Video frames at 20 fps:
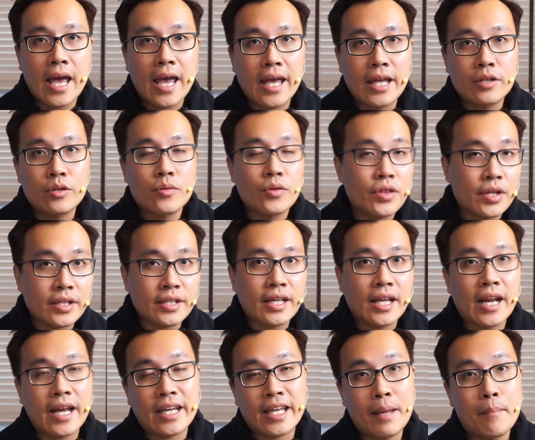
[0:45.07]
and you think
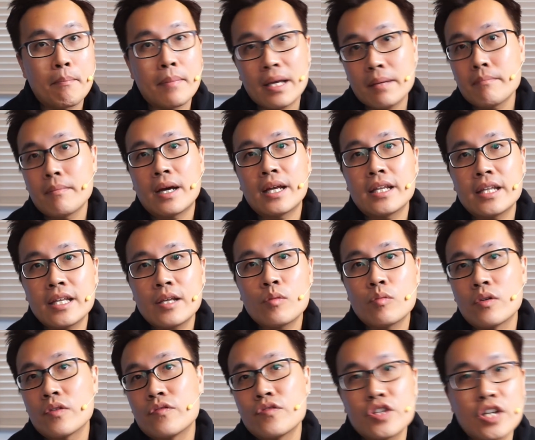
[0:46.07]
that I can make money
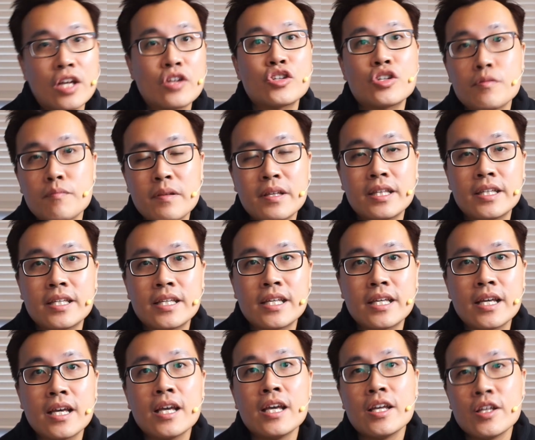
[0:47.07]
with
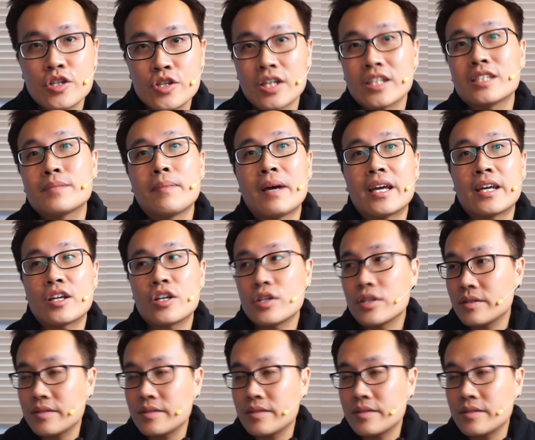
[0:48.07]
ChatGPT just by